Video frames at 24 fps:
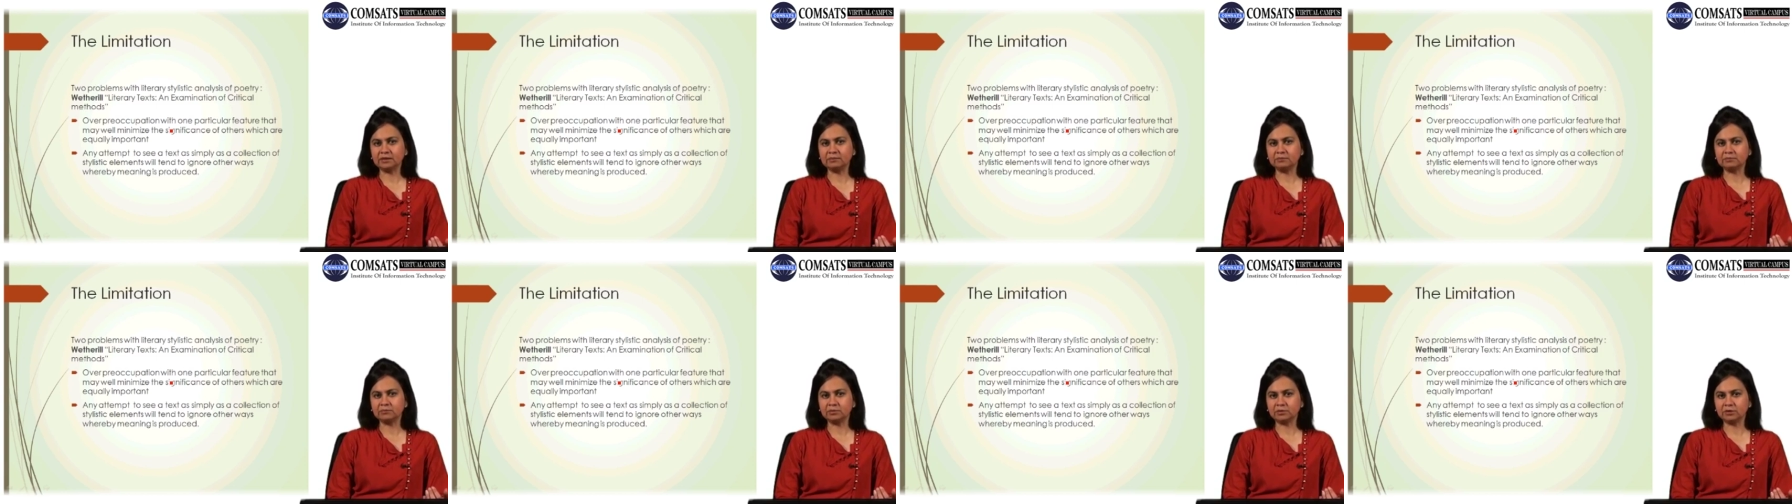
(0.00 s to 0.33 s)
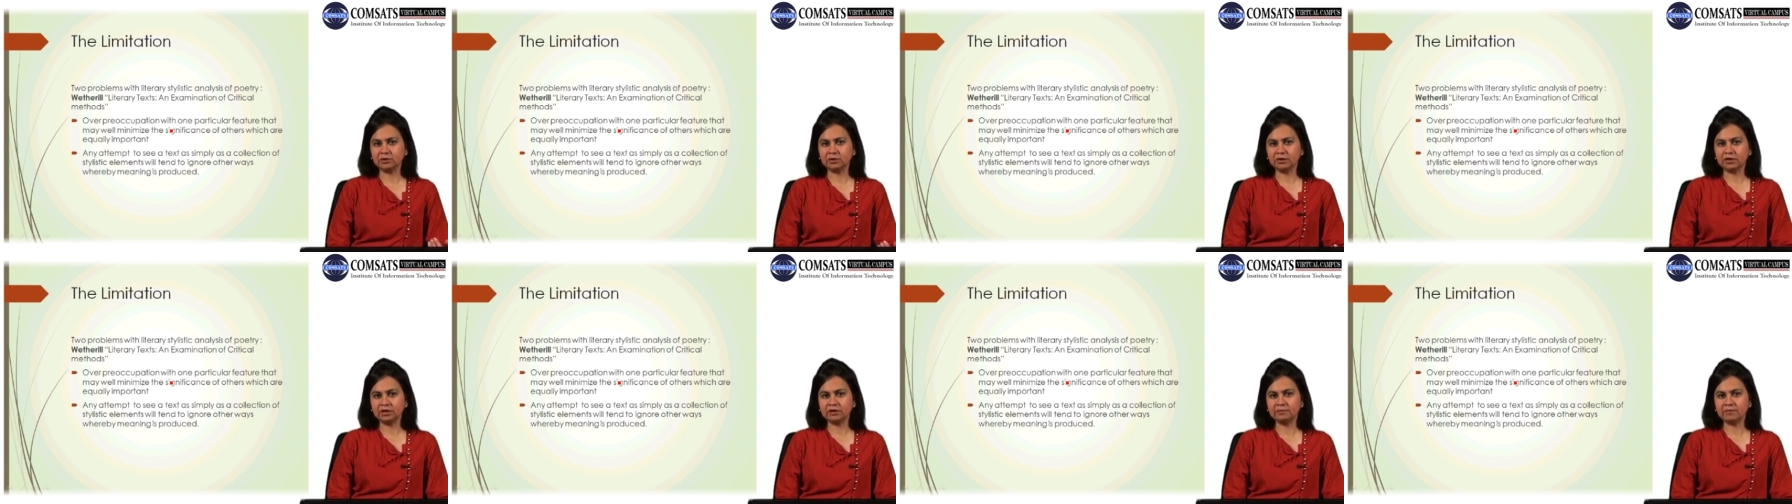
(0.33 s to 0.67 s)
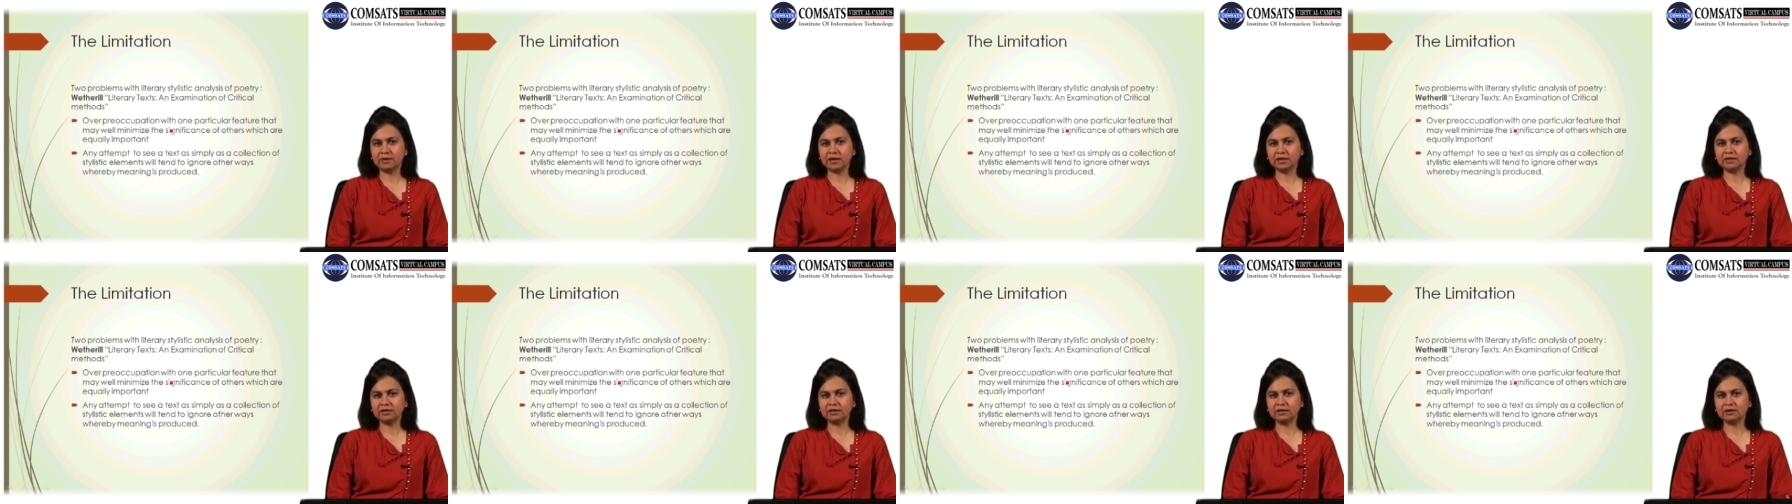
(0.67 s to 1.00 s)
employed
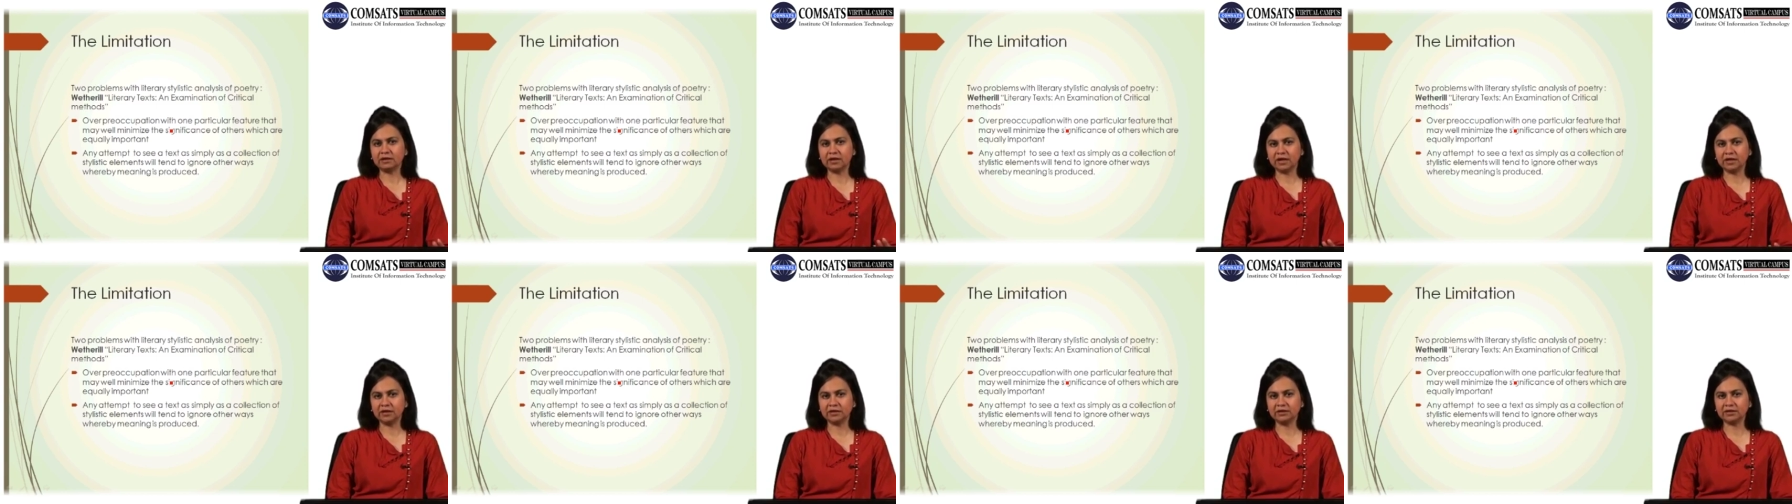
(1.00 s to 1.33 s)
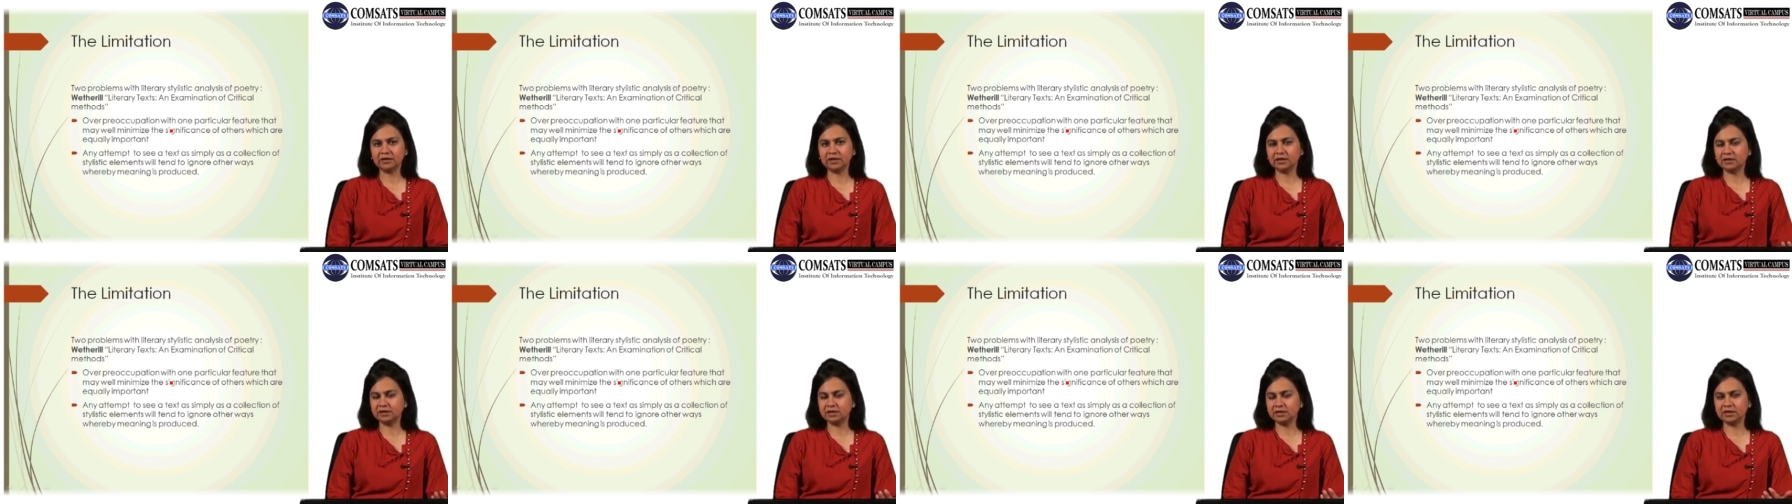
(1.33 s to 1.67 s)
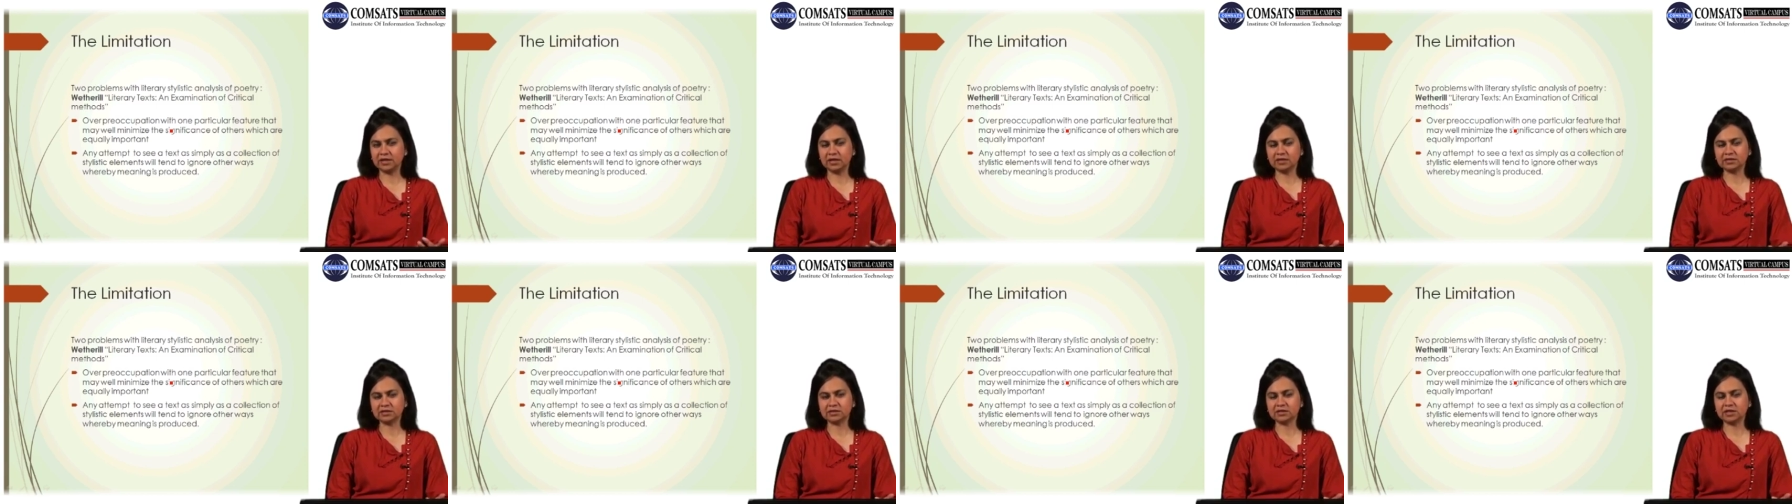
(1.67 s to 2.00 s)
by the writer in the
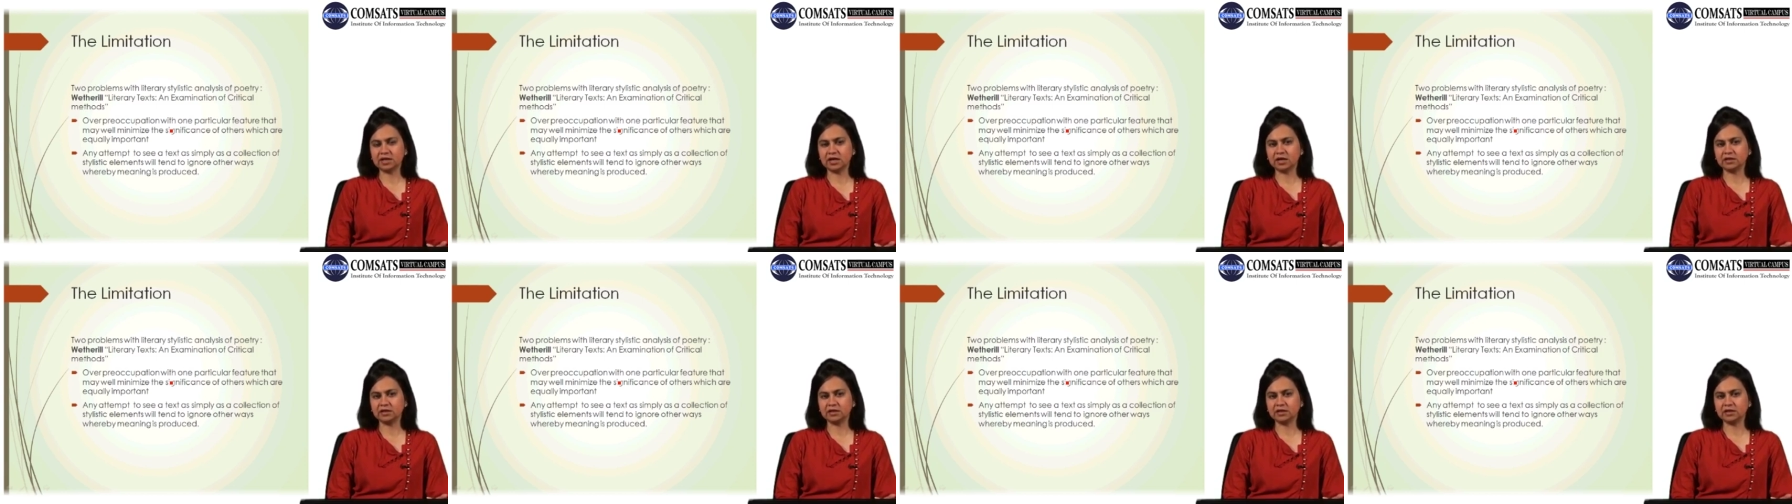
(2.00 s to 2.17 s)
text,